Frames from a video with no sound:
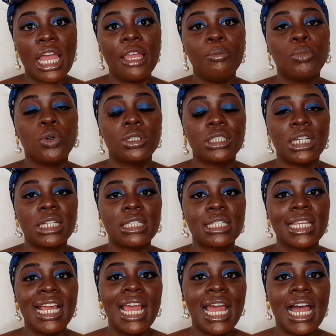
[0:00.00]
are important,
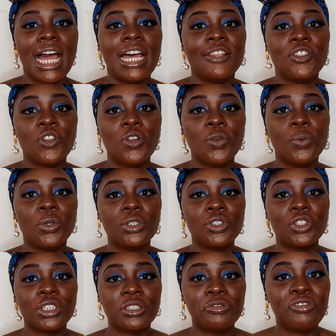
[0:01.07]
and, you know what,
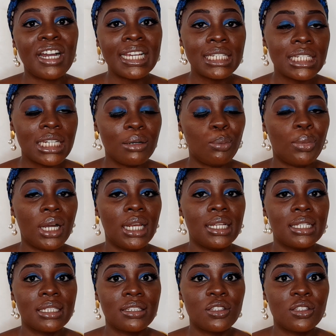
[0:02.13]
just finding a balance.